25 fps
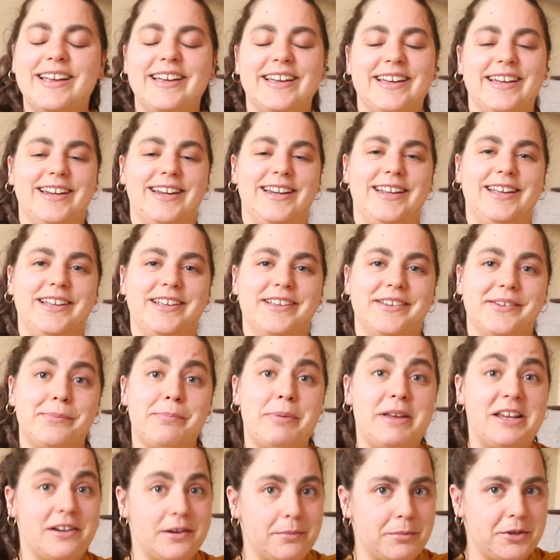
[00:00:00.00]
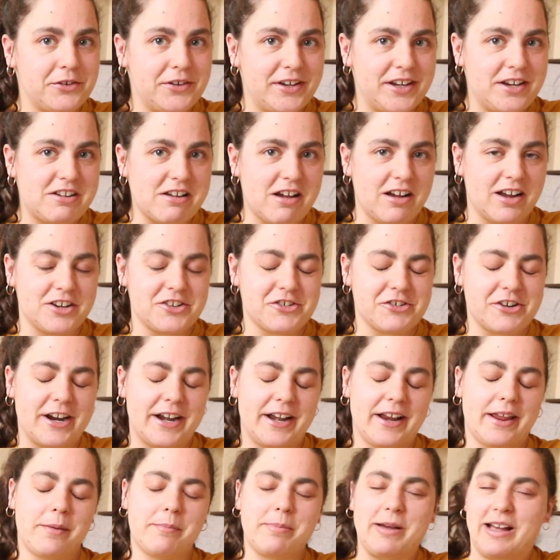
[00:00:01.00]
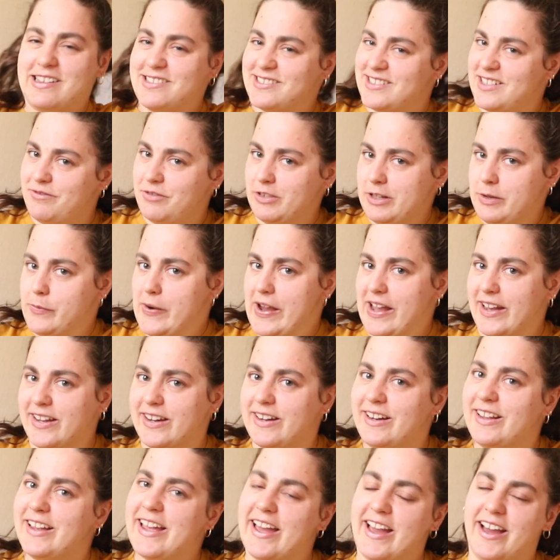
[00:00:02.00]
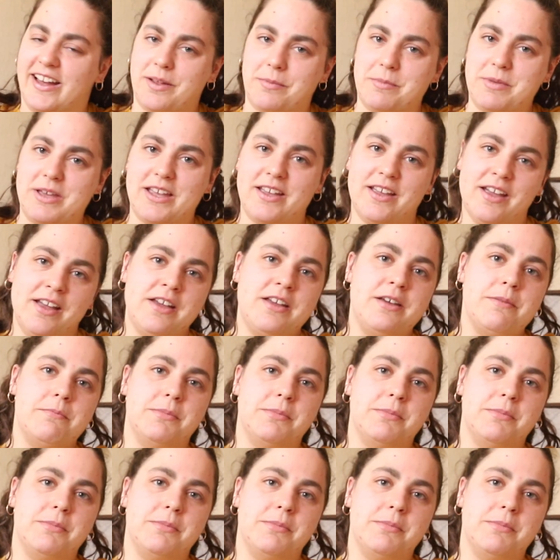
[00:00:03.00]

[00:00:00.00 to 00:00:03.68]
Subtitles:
It is PWA Dog Training, Positively Waggin' Academy.